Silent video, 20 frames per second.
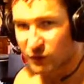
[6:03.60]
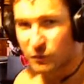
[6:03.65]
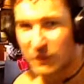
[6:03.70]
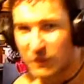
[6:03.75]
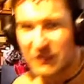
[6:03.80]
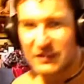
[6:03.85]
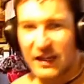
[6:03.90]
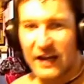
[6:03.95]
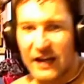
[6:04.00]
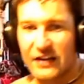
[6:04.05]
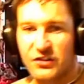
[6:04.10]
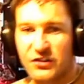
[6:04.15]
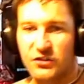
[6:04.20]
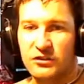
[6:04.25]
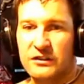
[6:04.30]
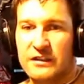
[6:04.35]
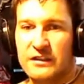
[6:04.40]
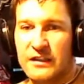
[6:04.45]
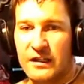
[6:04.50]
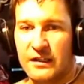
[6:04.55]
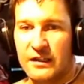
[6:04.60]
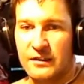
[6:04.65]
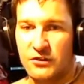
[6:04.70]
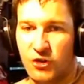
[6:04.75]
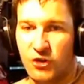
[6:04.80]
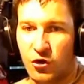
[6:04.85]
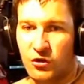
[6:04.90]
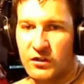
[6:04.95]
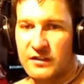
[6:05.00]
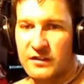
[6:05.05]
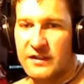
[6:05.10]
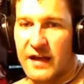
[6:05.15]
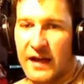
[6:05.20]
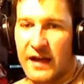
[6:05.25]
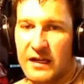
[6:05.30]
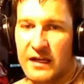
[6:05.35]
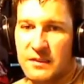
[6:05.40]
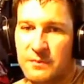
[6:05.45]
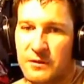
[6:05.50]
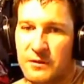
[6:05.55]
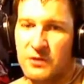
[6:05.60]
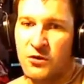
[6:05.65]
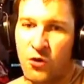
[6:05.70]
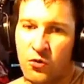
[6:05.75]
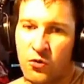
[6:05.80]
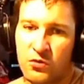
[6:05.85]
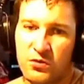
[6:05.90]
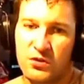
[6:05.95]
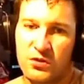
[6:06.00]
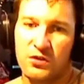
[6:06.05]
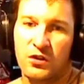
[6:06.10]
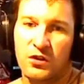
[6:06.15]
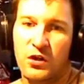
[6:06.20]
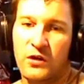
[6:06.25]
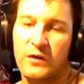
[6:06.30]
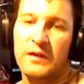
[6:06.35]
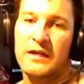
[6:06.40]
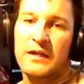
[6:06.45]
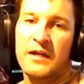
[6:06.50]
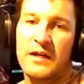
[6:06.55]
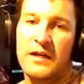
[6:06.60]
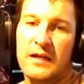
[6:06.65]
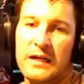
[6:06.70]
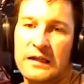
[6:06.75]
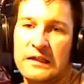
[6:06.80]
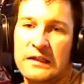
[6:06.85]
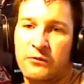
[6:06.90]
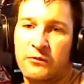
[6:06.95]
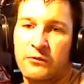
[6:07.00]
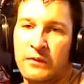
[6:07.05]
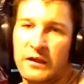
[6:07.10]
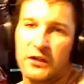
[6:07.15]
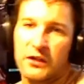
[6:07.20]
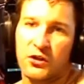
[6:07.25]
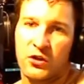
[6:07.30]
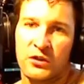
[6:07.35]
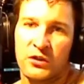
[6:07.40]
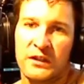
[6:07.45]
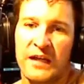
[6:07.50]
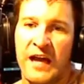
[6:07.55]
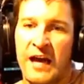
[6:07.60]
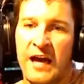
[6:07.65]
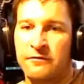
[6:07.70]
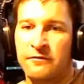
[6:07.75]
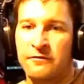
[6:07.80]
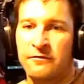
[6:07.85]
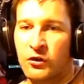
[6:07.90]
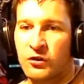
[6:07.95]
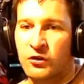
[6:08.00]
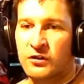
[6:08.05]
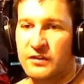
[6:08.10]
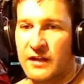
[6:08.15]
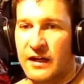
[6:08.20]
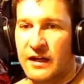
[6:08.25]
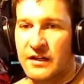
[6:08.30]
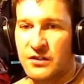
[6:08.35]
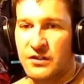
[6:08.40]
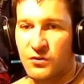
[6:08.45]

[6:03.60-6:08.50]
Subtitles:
weak to actually dark attacks, but no Solari in the arena currently have dark attacks,